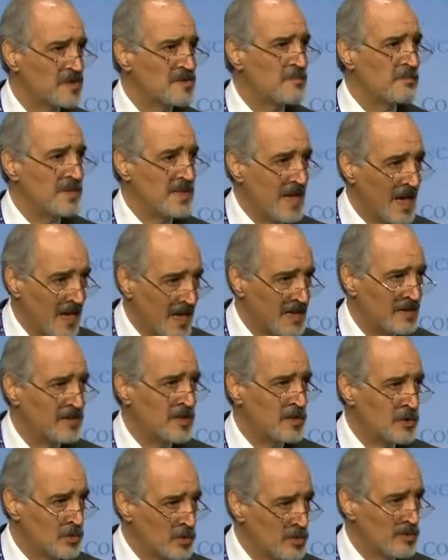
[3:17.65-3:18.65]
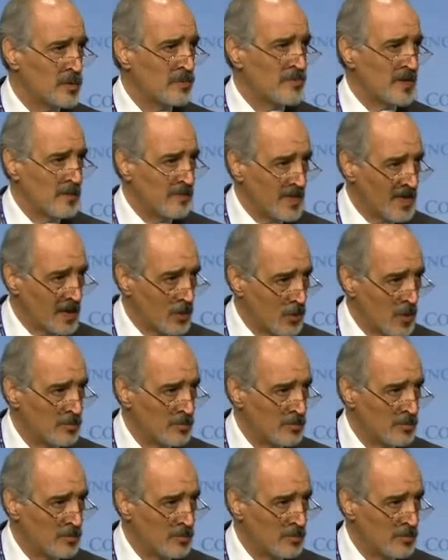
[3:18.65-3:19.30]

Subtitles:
is behind the use of chemical